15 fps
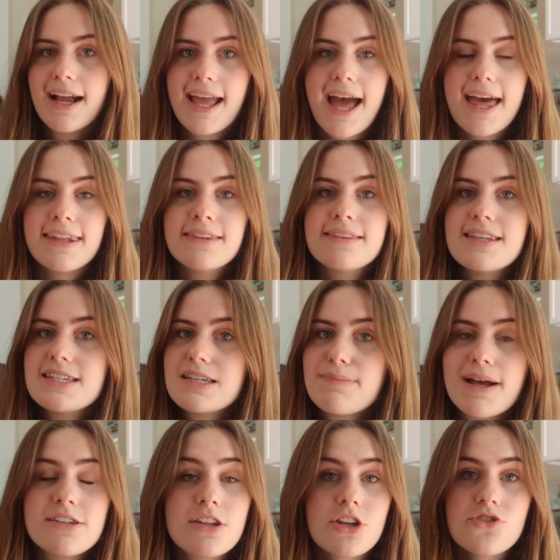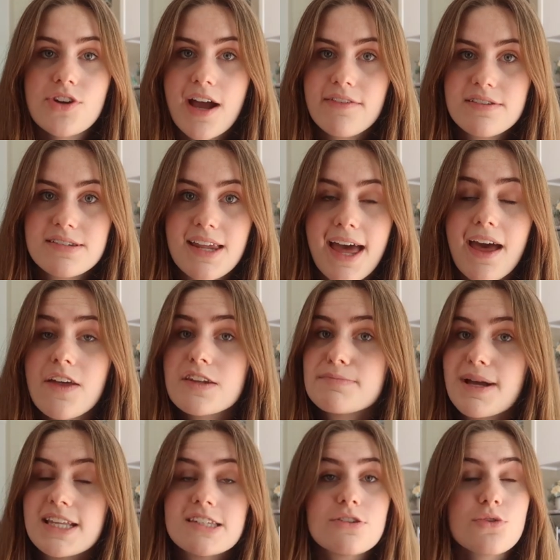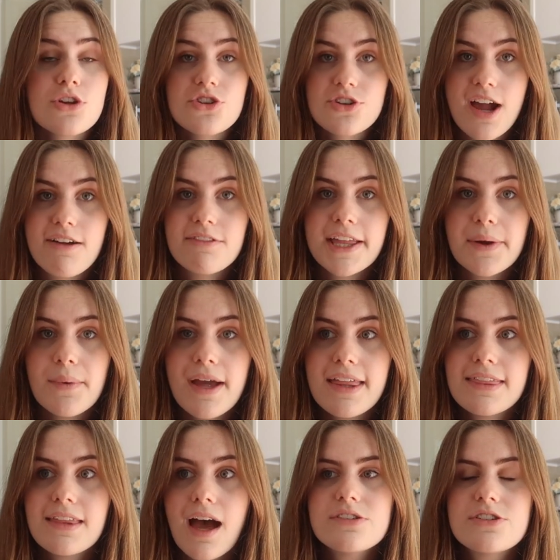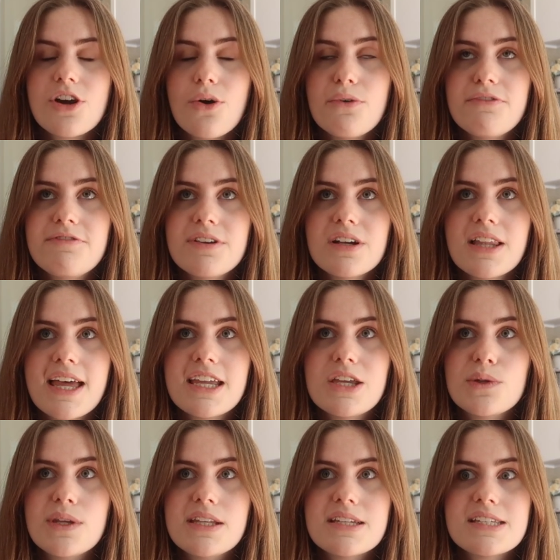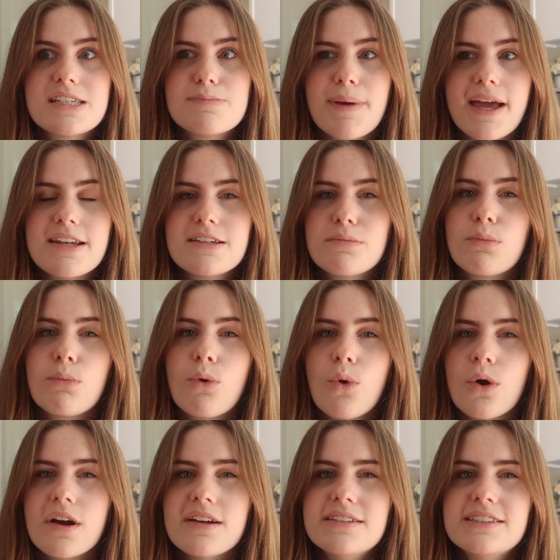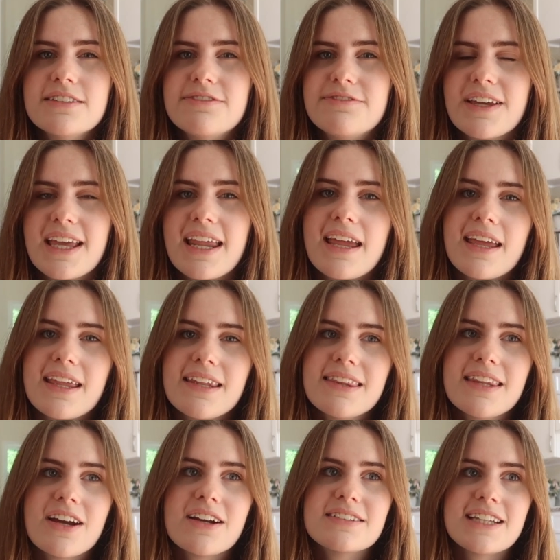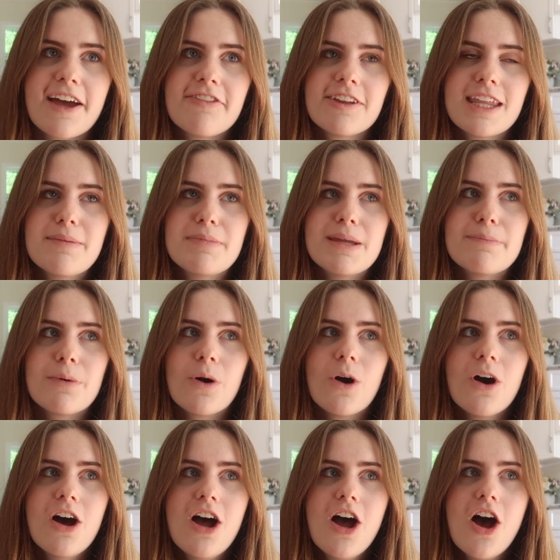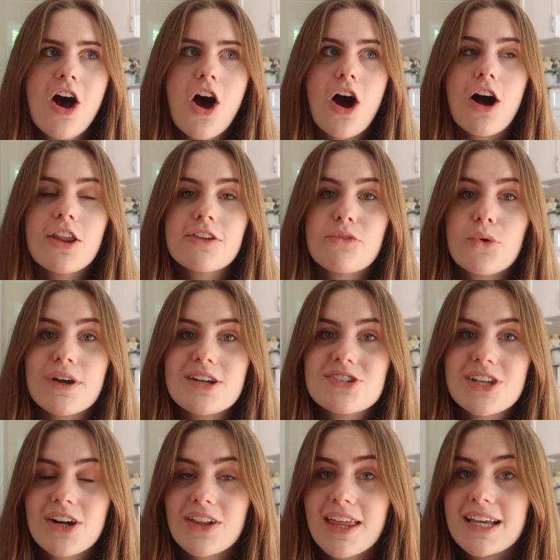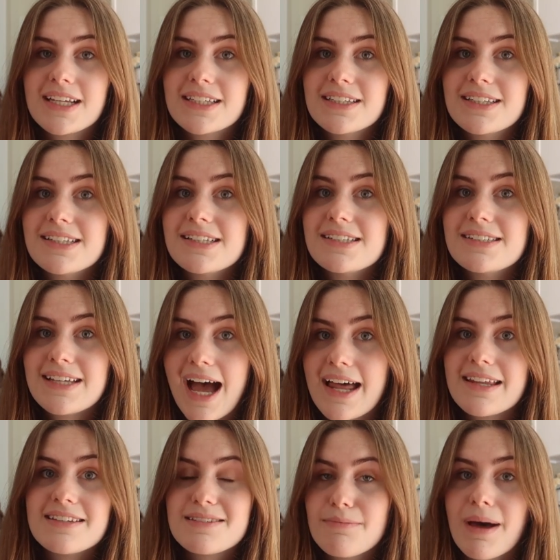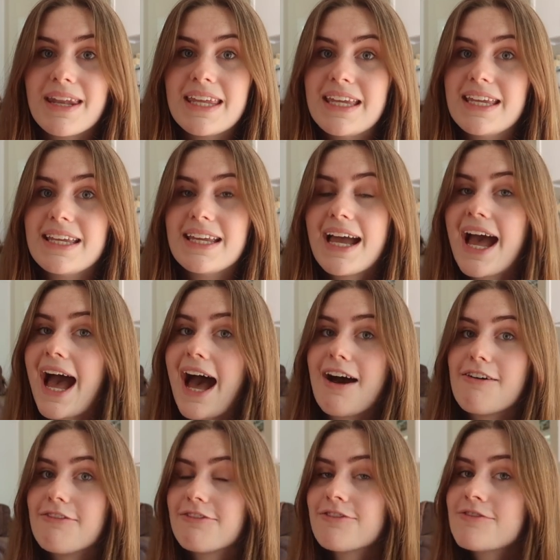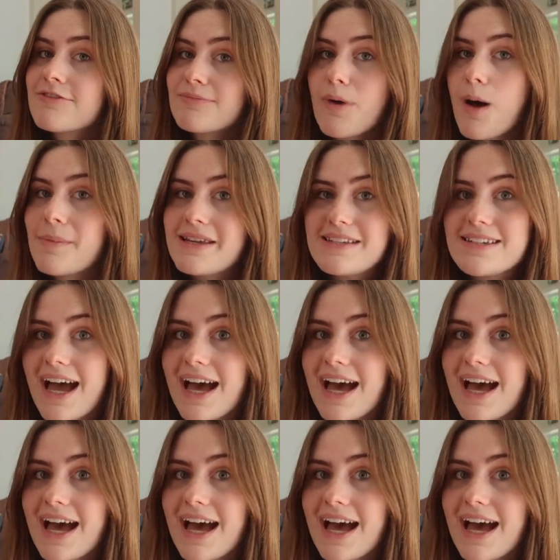Again, this depends on your travel style, depends who you're traveling with. Don't feel like you need to spend more to fit in. There are definitely people on the voyage that are like daddy's money, have mommy and